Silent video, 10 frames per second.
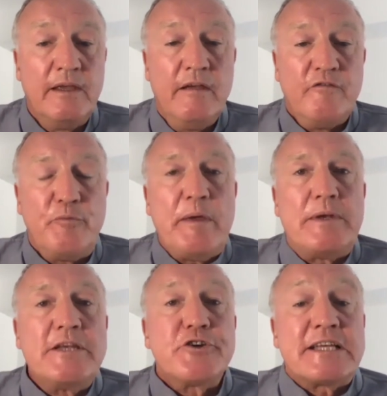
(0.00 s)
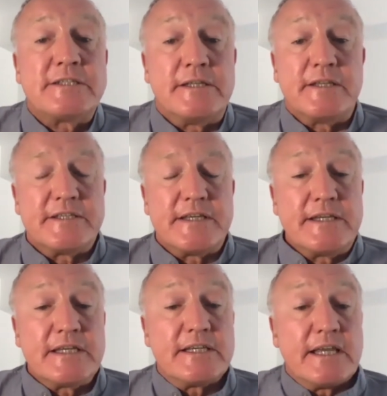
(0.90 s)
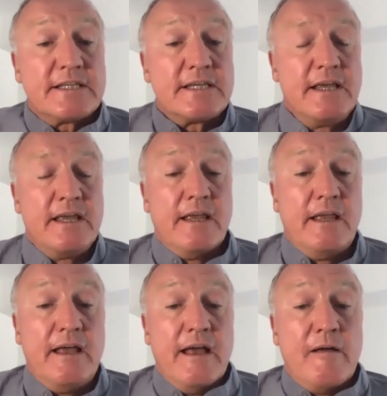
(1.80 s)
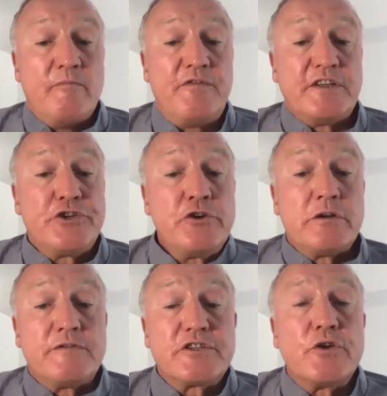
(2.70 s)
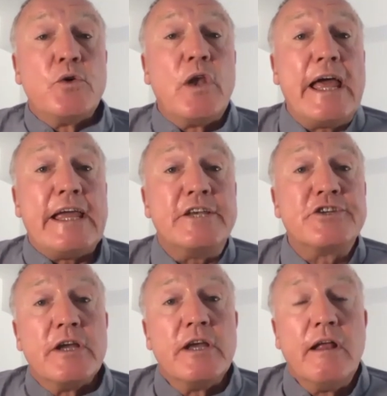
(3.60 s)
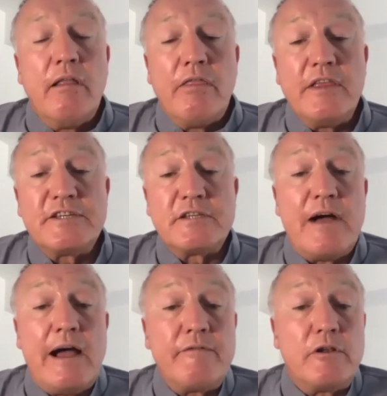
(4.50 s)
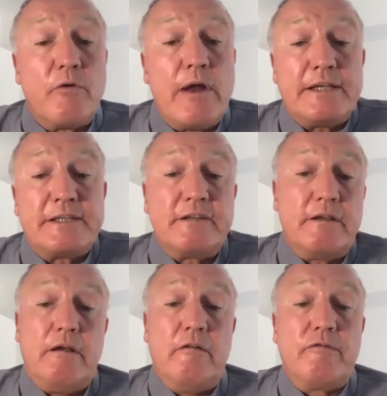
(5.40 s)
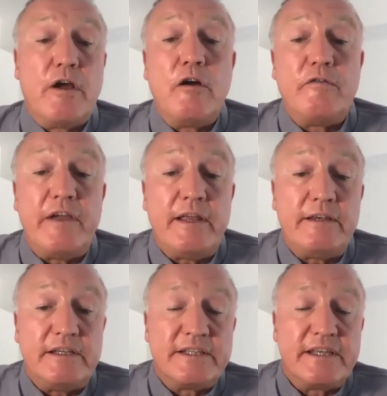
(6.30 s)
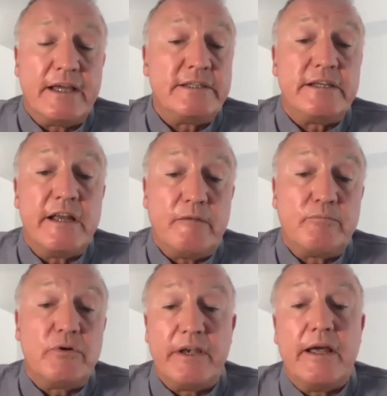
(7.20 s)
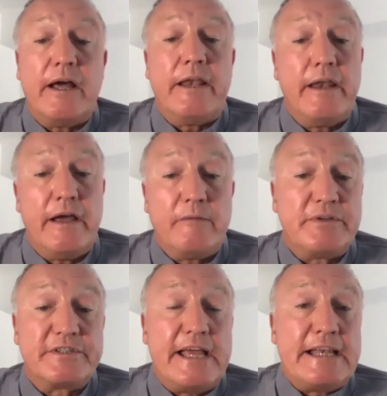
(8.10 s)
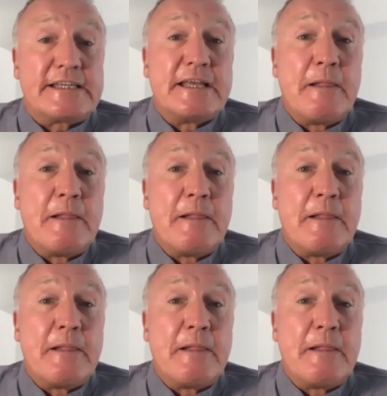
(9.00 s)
For people interested in the statistics, for children of school age, the survival rate of COVID is 99.99%,